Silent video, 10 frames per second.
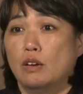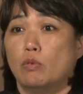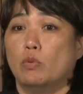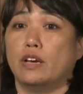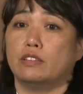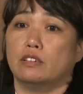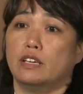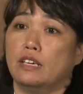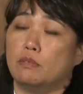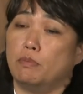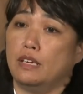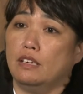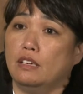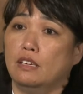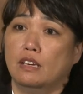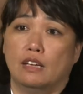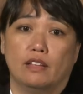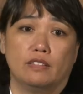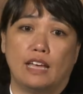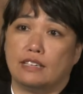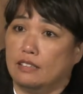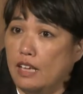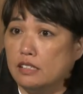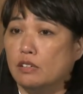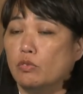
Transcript: Whether it be that glass